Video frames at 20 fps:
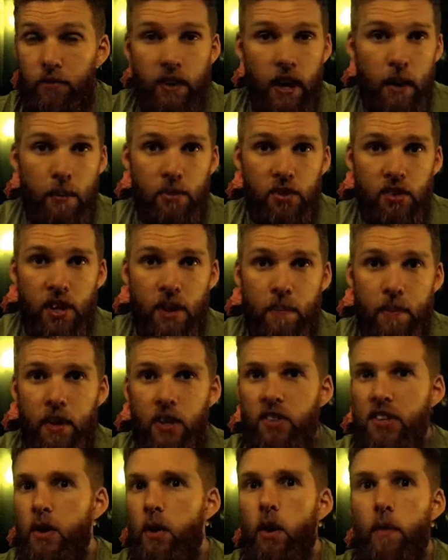Hill Farmstead,
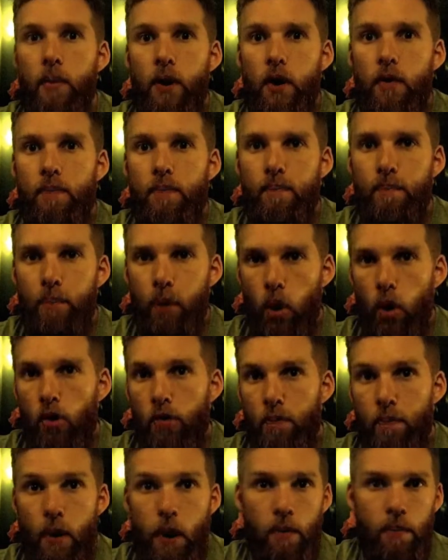because they were
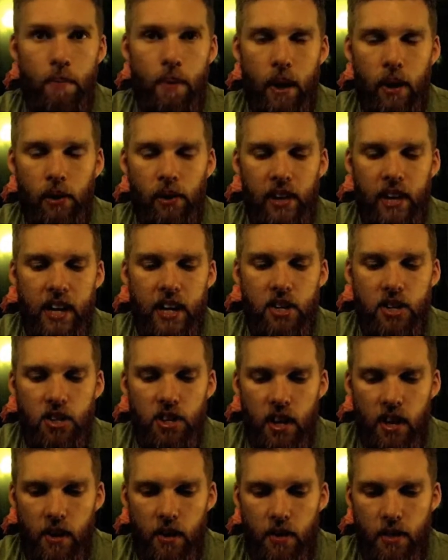both bourbon
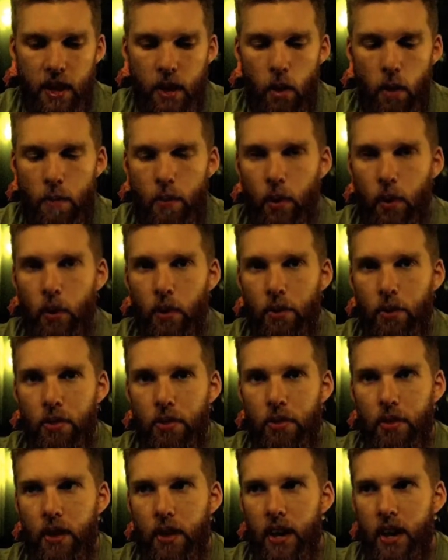barrel-aged, and they were both
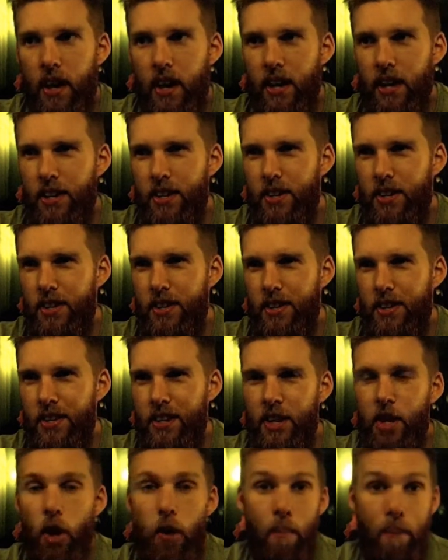
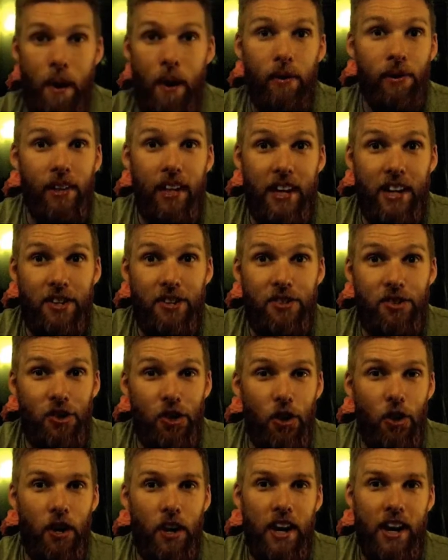you know, barrel aged,
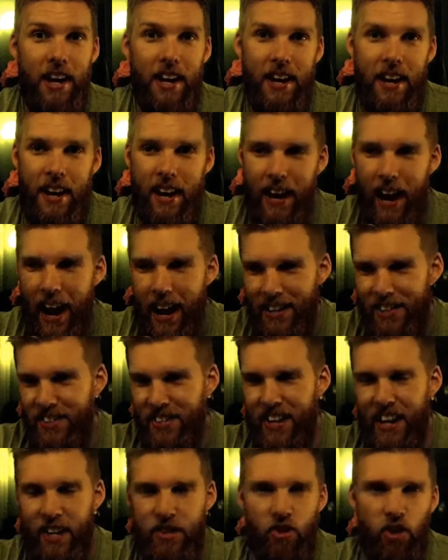so it
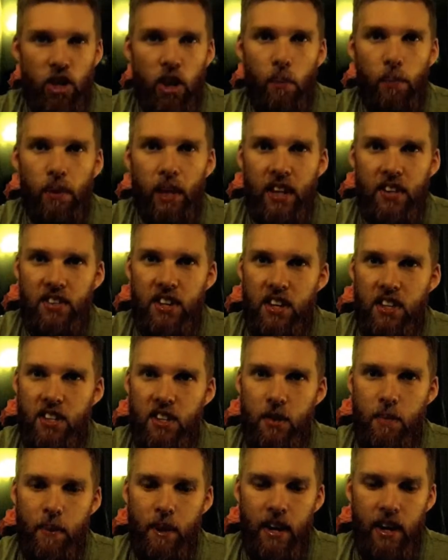adds an extra complexity
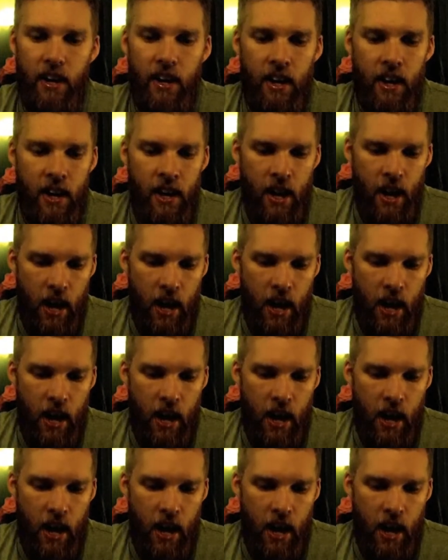to the beer.